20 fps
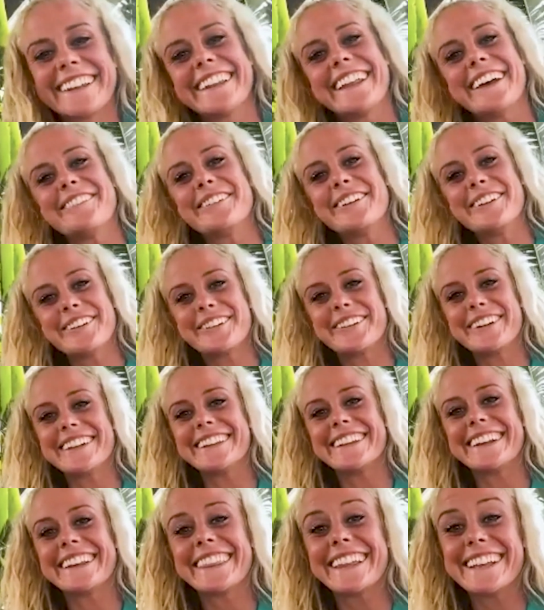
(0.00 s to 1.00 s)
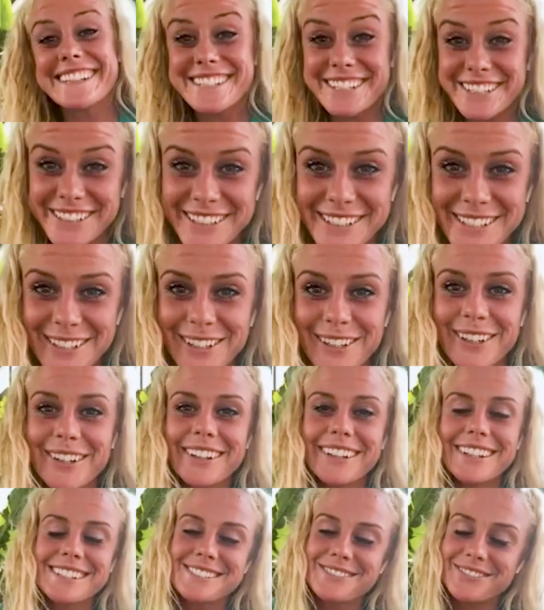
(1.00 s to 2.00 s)
I'm on the right track. That's good to know.
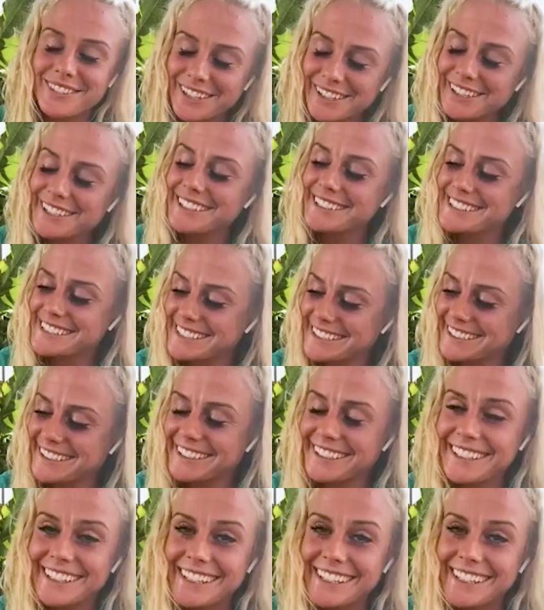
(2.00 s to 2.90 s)
Very good to know.